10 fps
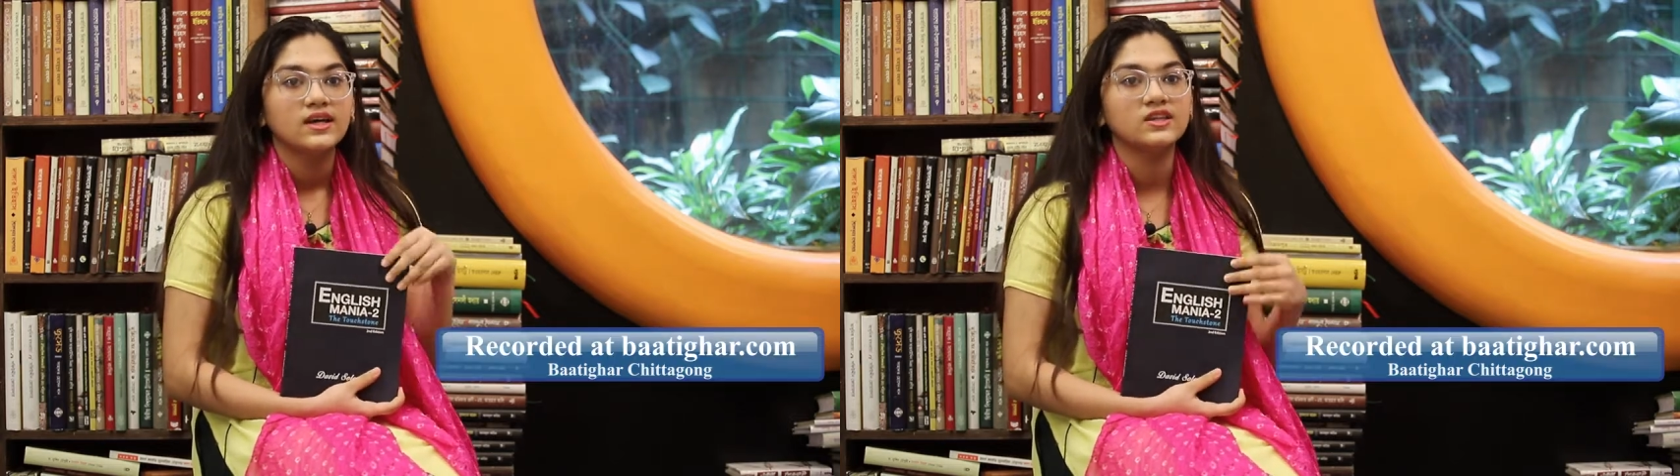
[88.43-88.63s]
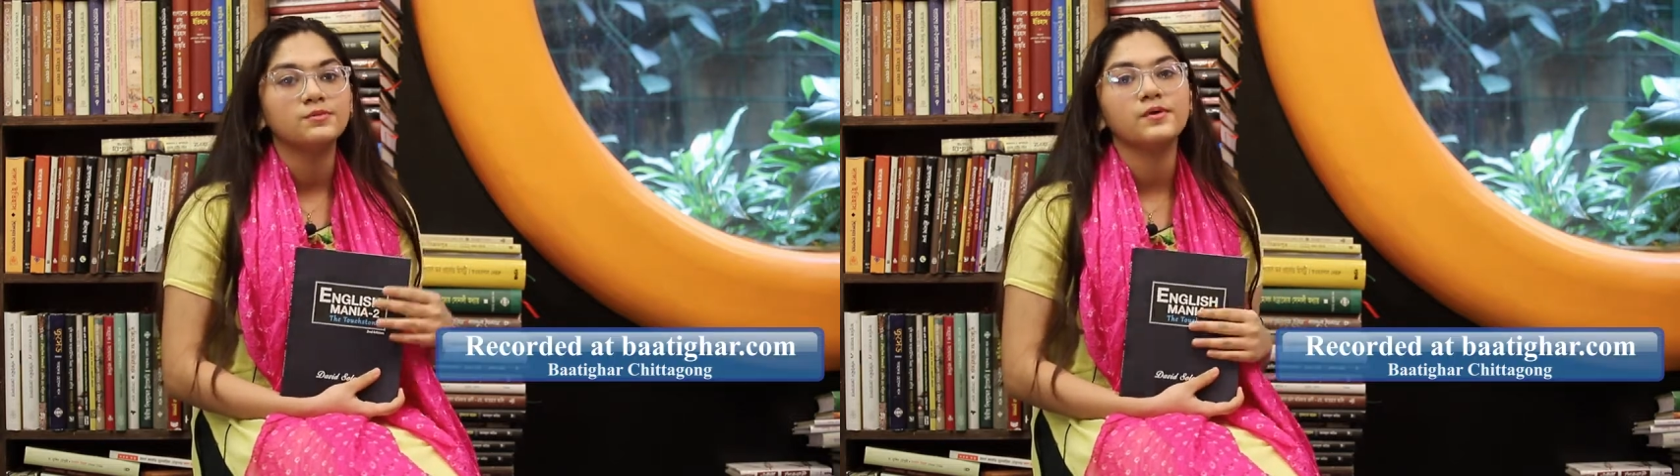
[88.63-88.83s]

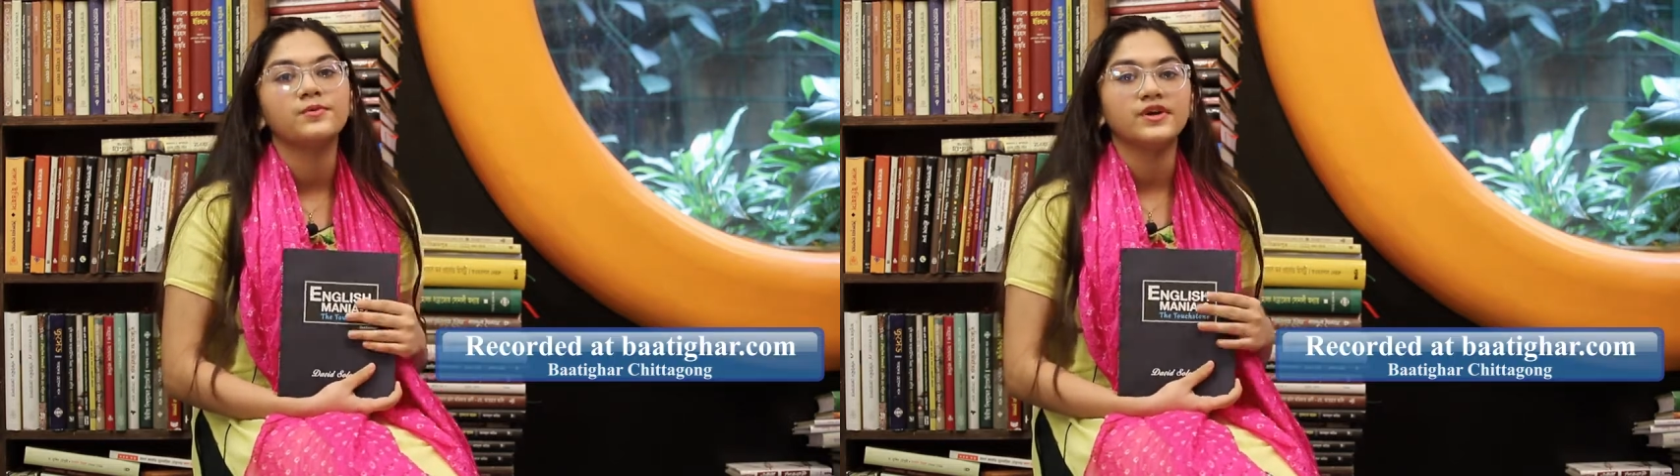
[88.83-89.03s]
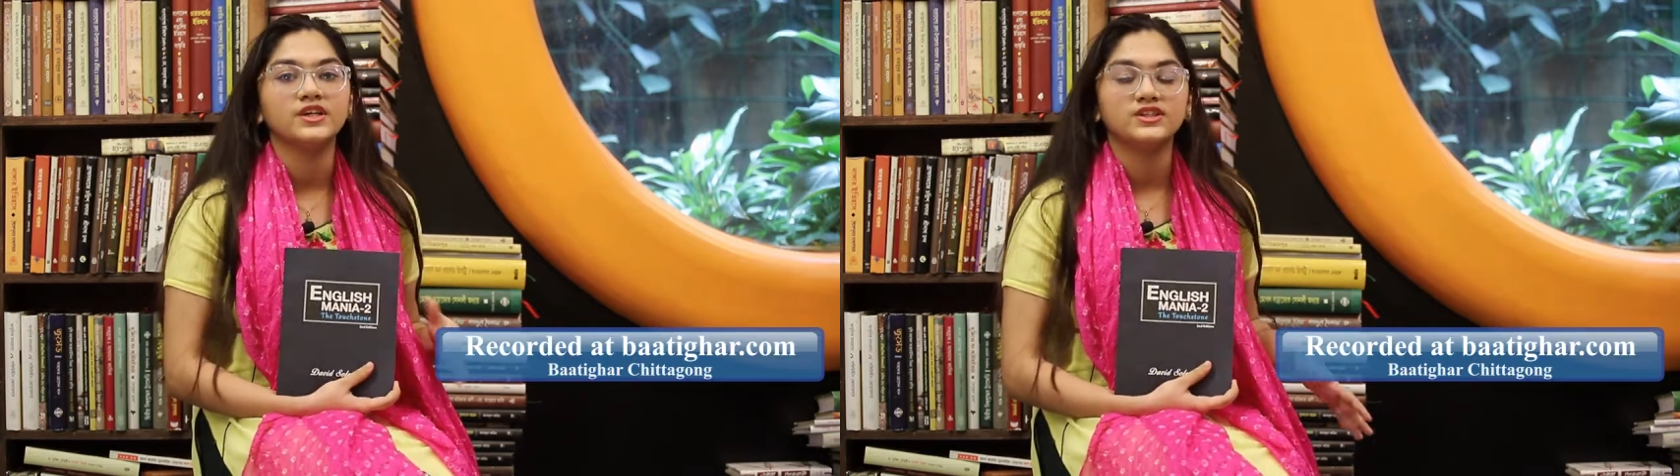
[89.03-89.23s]
in the
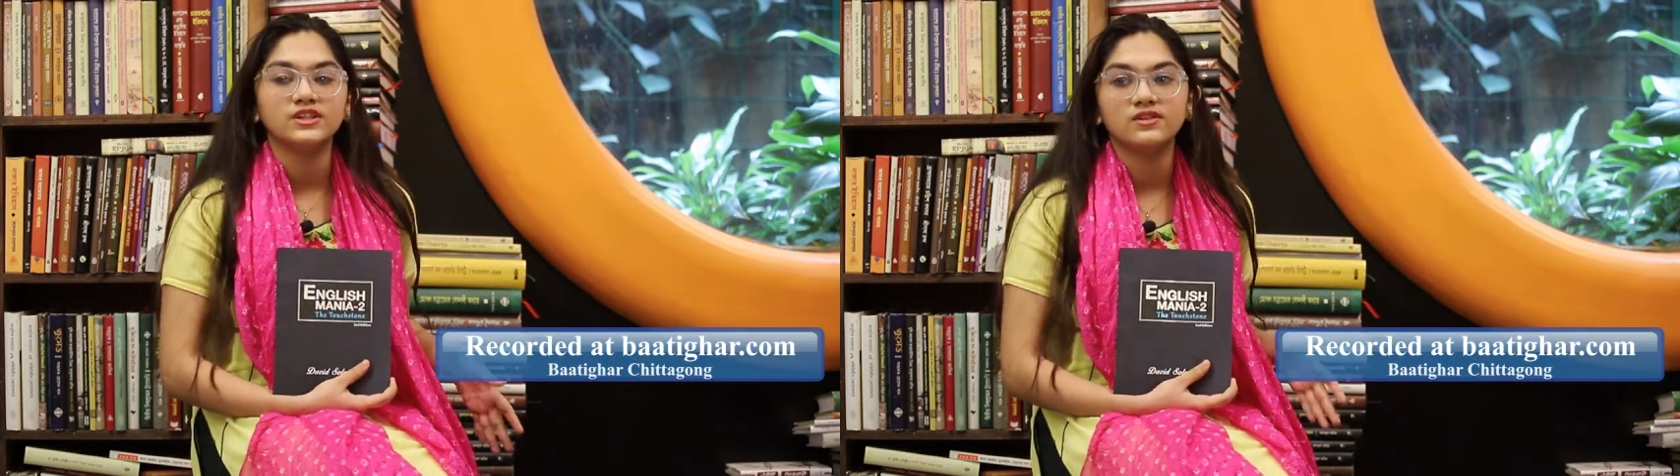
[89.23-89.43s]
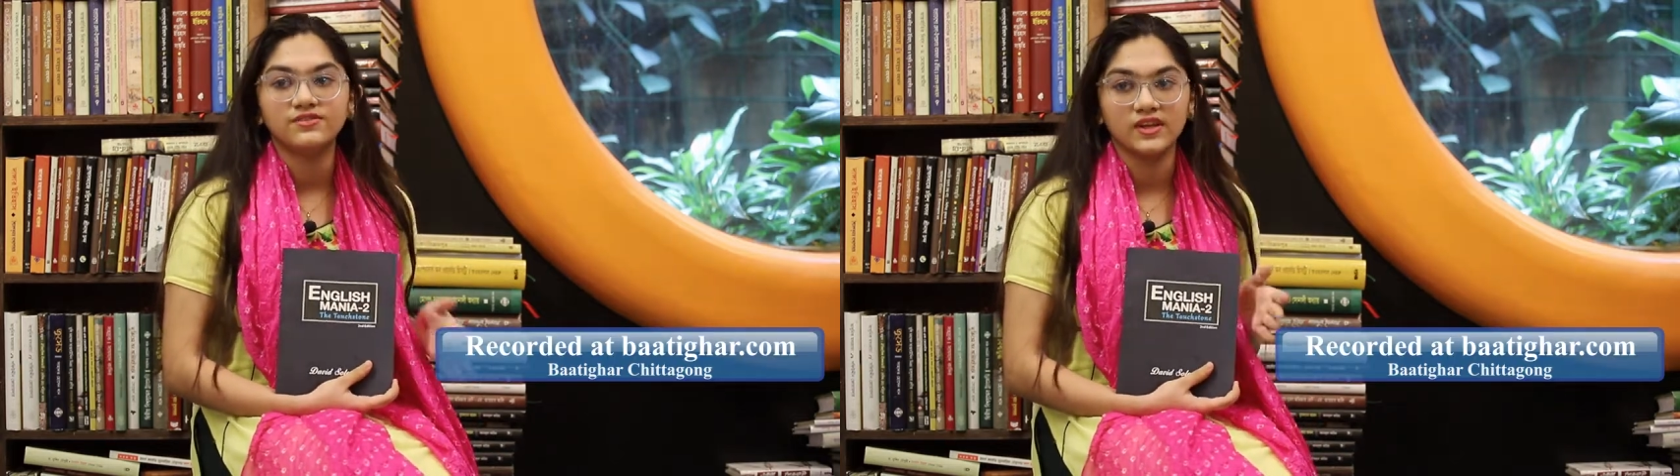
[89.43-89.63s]

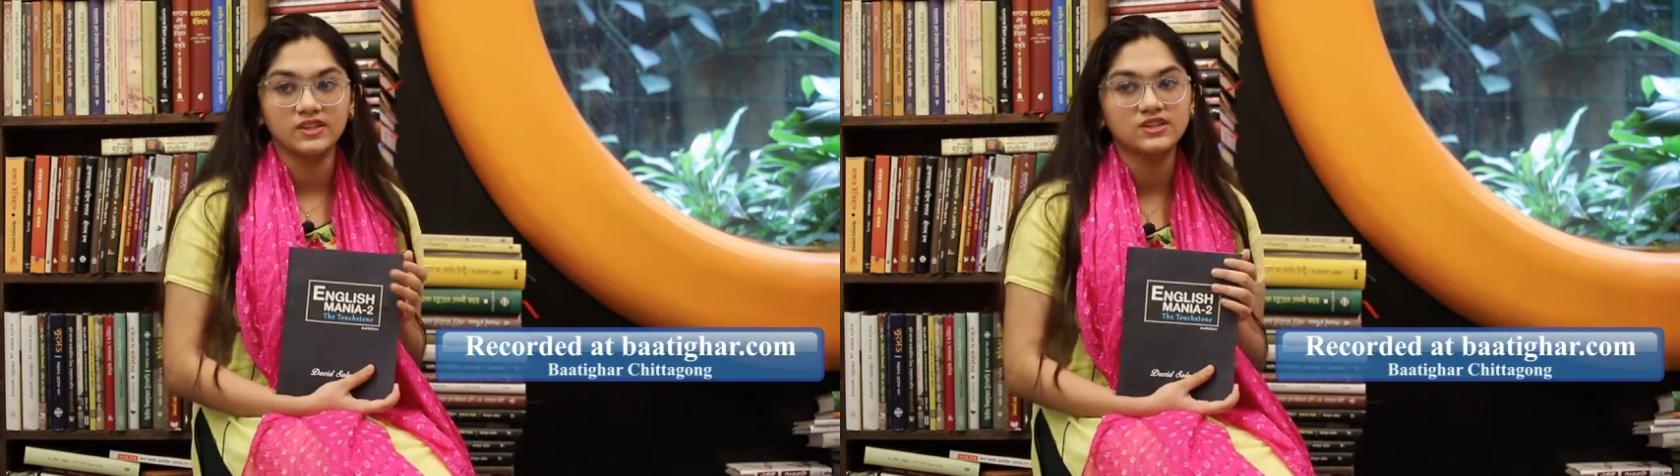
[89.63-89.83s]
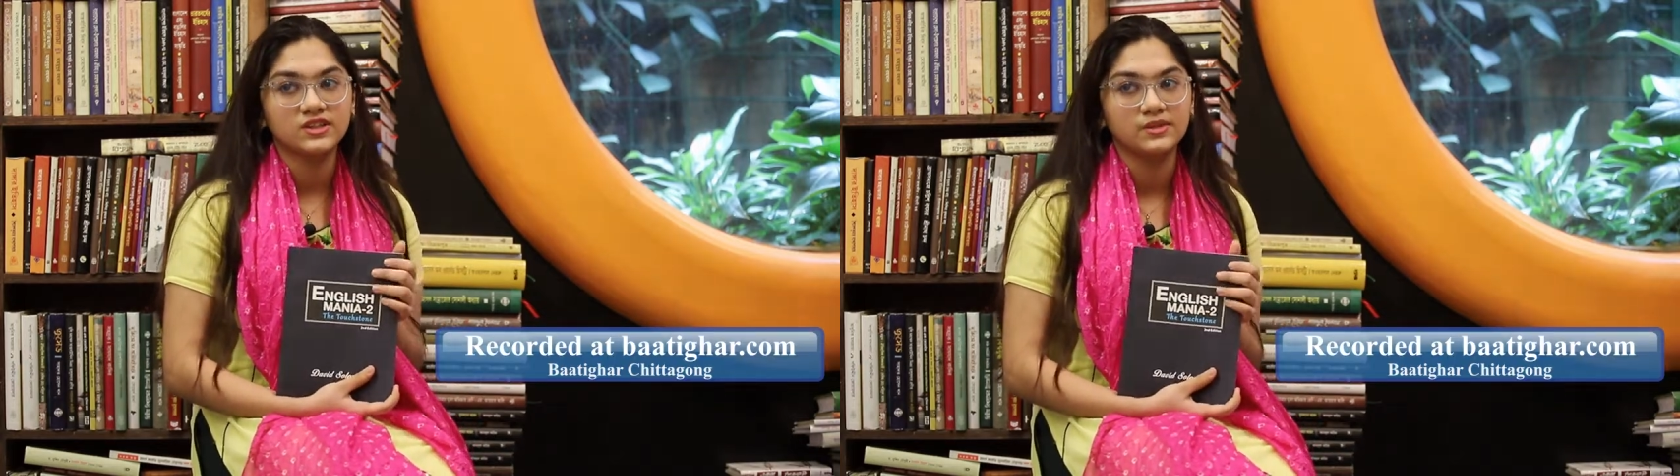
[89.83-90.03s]
preparation of
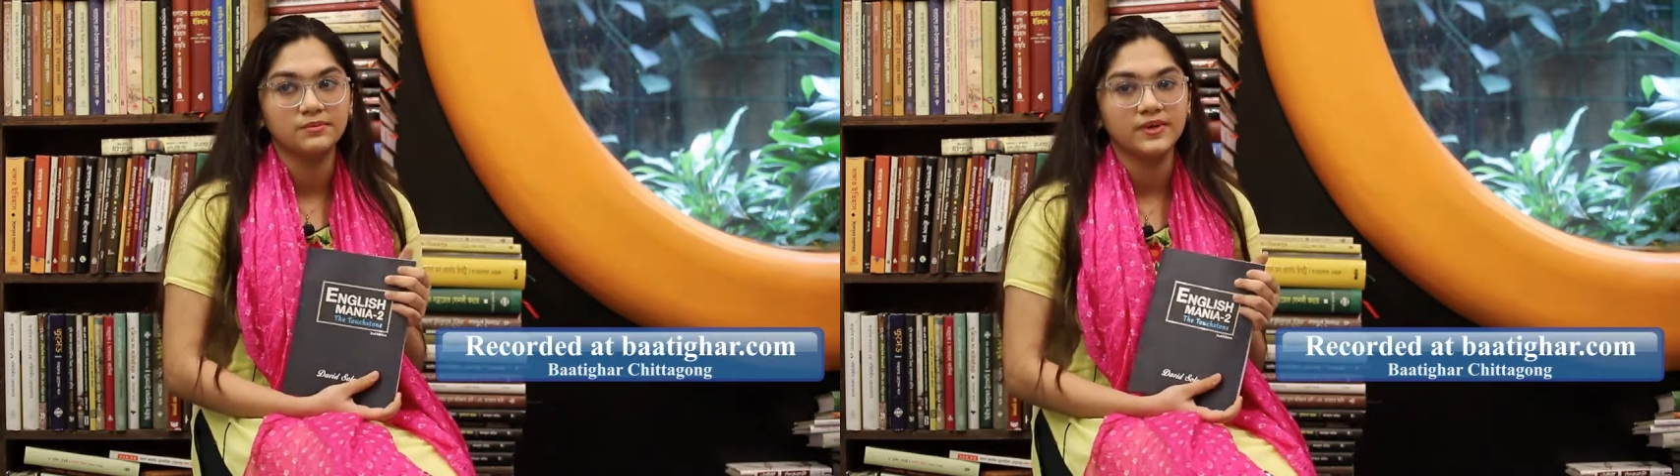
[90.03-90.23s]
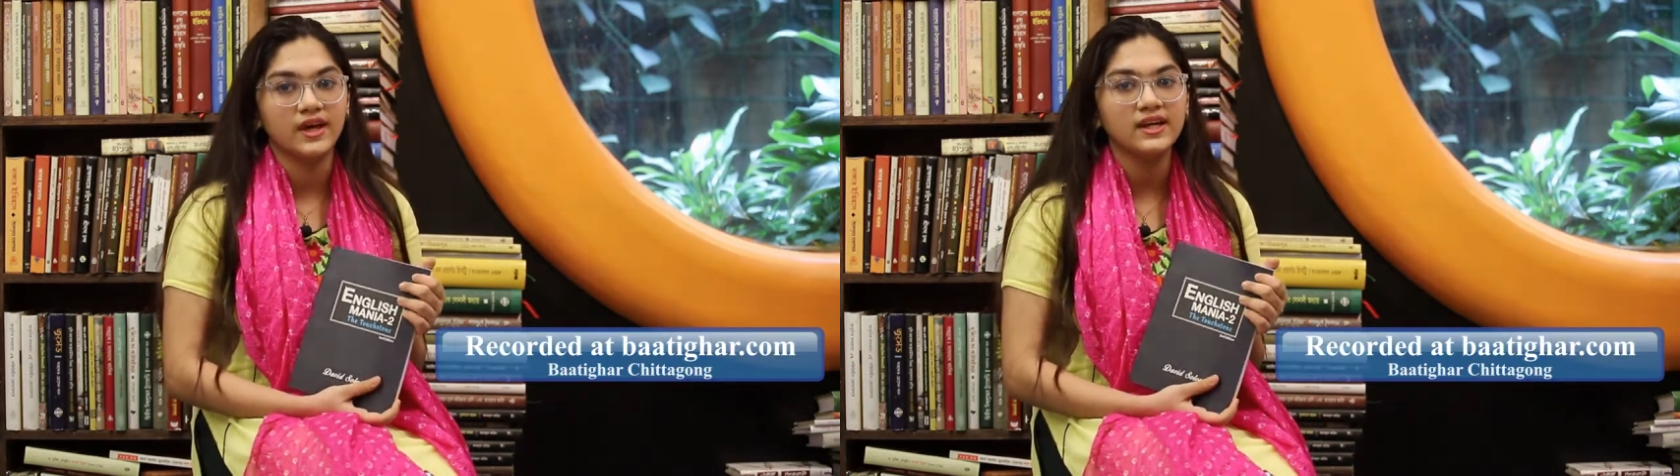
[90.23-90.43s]
English
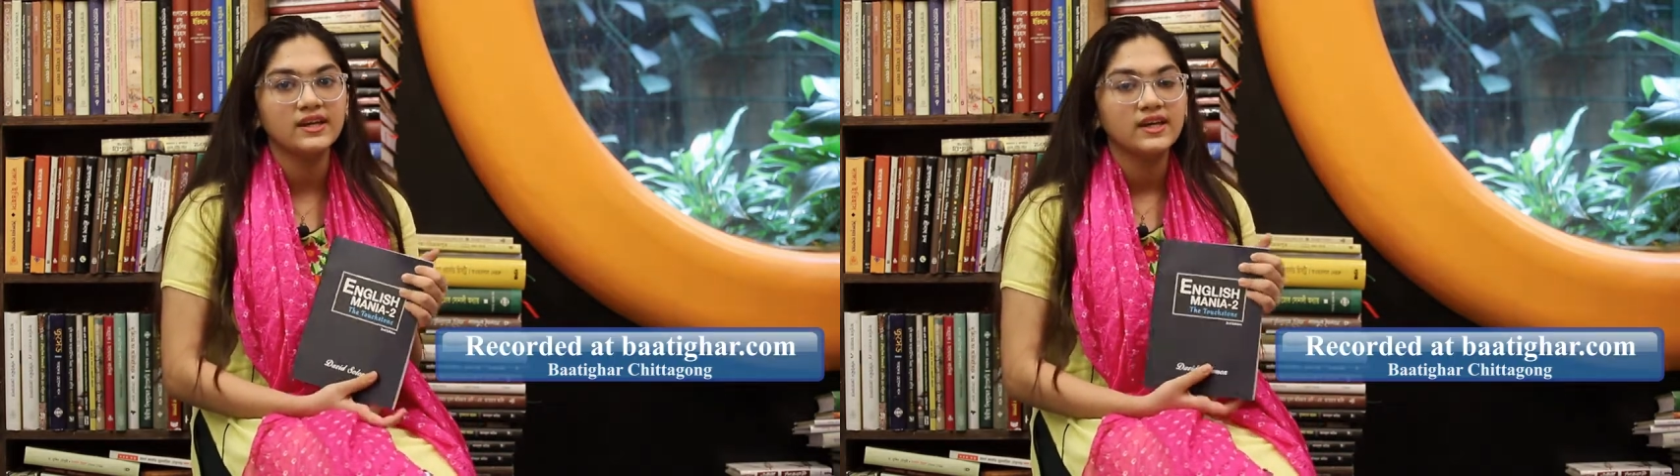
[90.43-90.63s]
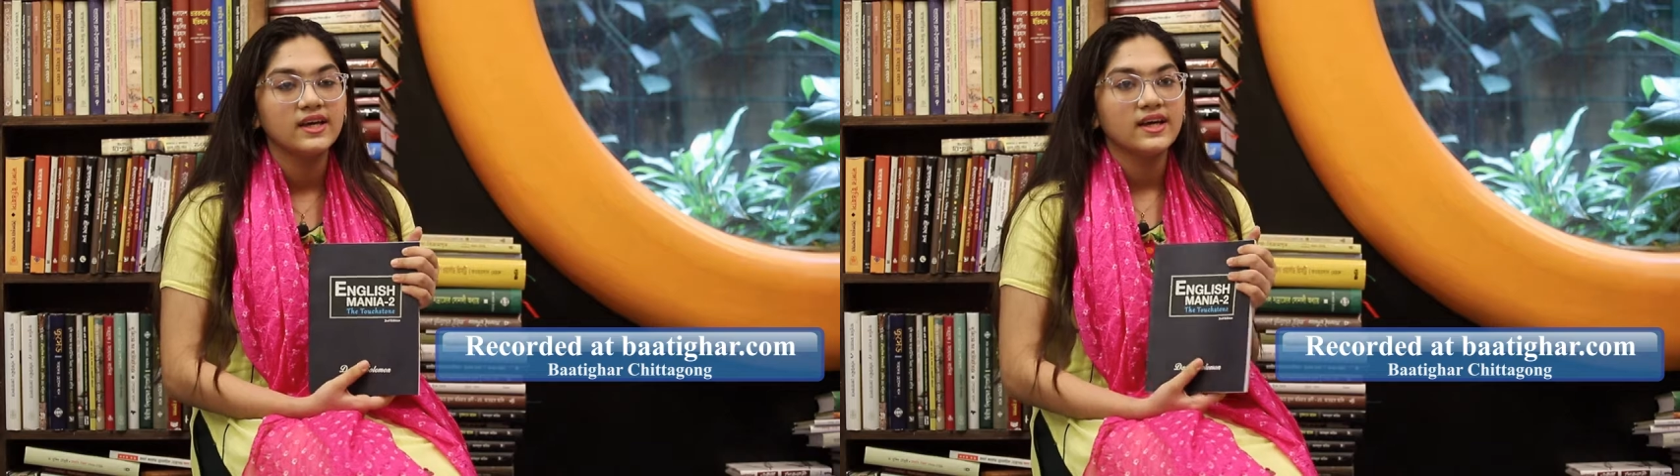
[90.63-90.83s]
Olympiad.